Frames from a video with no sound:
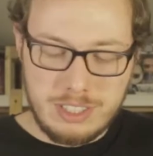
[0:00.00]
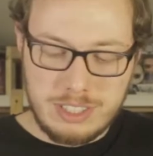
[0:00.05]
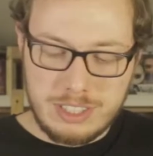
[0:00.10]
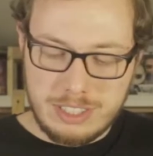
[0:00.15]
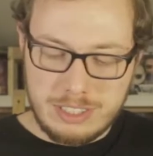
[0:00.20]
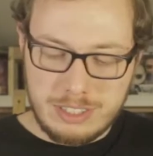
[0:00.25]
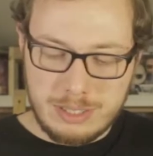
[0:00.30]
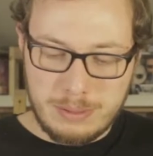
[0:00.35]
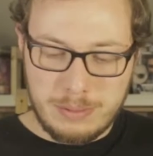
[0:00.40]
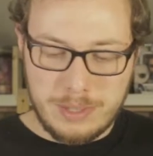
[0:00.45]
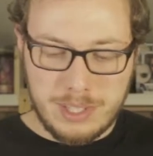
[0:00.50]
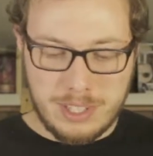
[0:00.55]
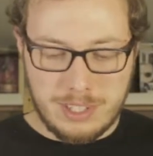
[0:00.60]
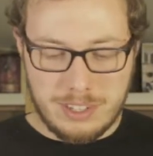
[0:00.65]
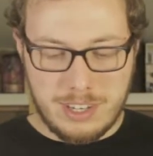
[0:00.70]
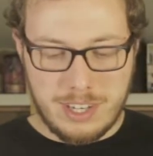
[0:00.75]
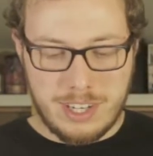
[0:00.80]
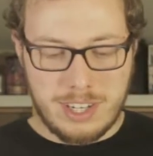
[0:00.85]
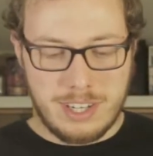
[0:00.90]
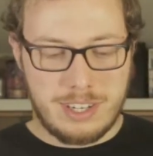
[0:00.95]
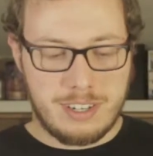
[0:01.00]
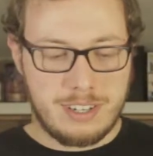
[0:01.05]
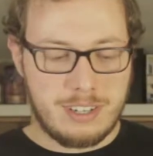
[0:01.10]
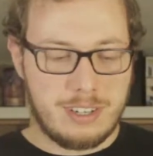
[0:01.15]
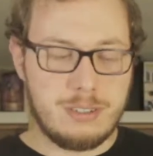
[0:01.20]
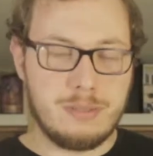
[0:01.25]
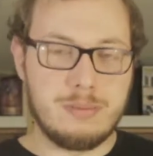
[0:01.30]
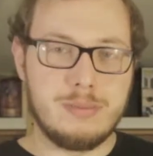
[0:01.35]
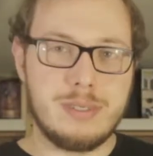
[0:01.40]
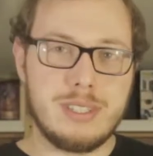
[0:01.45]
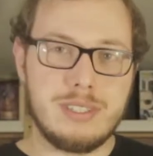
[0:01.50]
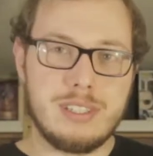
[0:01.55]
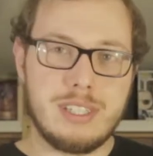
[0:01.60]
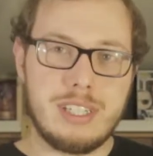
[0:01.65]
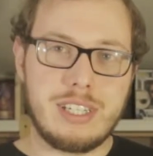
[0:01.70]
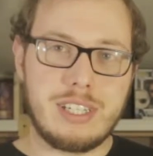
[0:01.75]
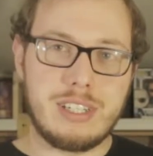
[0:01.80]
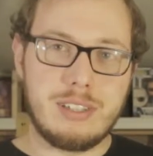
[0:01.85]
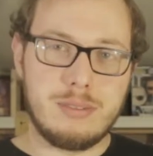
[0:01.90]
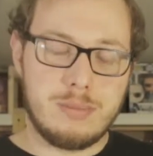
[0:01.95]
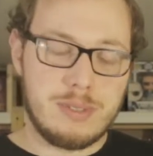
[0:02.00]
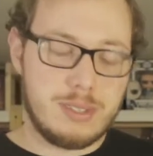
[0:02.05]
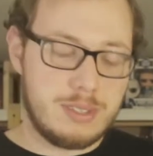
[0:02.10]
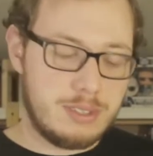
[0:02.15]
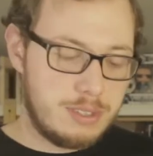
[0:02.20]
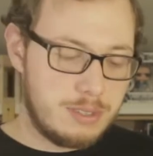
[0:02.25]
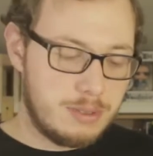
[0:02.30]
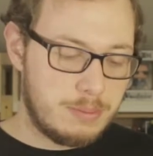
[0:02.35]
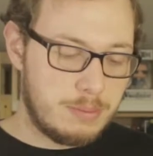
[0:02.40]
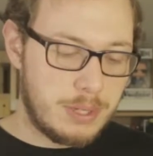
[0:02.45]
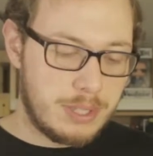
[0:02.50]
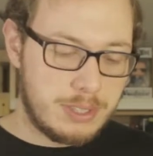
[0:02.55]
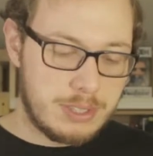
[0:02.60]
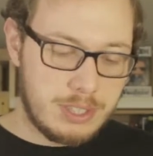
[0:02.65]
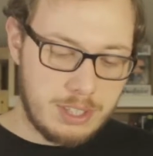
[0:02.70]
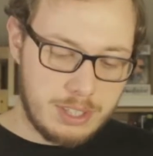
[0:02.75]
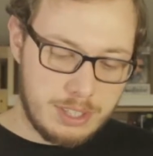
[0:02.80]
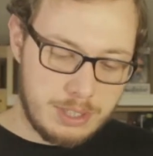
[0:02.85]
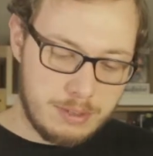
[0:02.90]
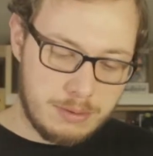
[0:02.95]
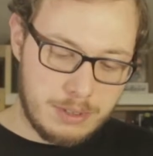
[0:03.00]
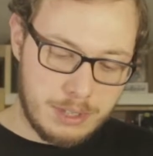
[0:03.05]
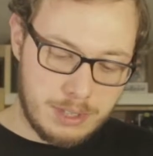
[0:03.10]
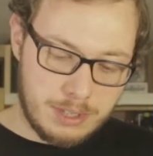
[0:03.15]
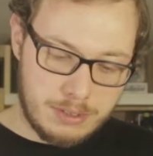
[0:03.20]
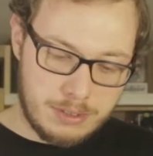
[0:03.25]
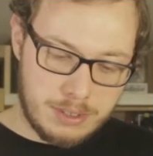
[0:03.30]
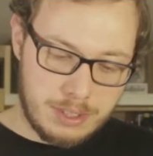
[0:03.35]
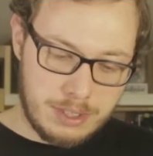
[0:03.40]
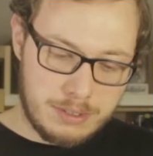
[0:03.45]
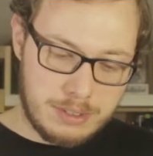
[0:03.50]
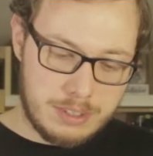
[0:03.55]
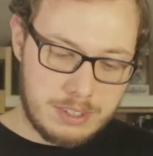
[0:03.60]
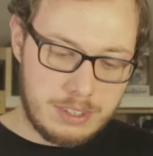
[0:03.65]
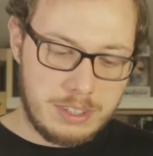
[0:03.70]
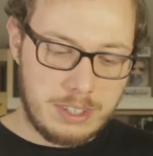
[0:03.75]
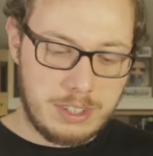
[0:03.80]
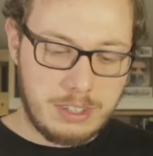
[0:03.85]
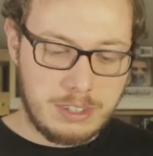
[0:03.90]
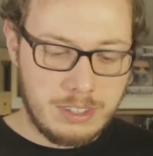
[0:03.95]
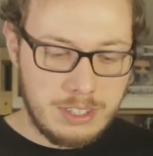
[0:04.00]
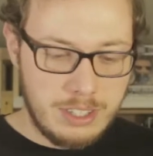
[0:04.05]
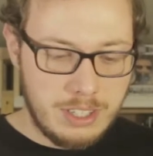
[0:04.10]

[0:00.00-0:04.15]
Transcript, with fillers: disappear, and then I'll just be talking French forever, you know.